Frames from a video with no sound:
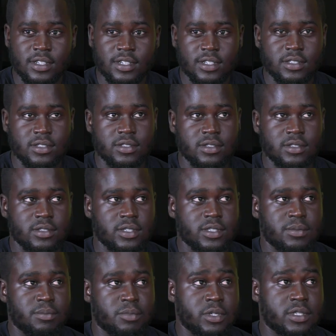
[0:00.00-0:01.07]
and it
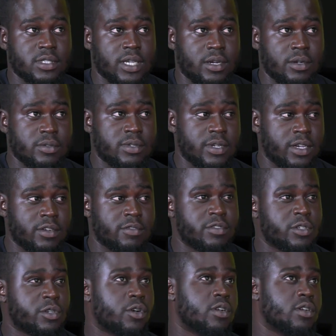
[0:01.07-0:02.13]
brings out every
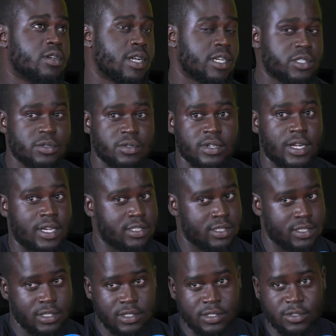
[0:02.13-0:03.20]
color natural as
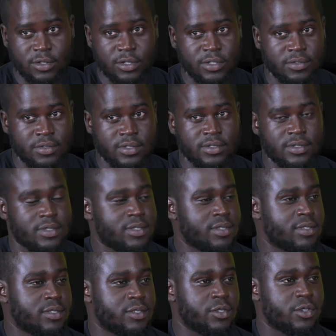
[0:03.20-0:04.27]
it is. Not even,
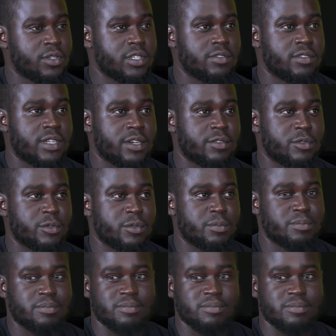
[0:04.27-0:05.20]
you don't even have to